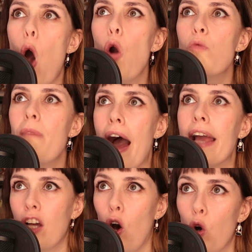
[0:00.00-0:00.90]
oh
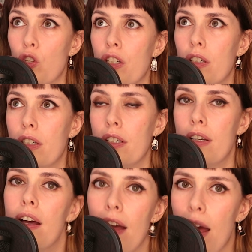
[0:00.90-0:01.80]
my god
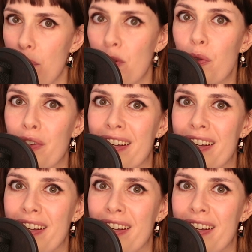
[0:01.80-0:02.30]
episode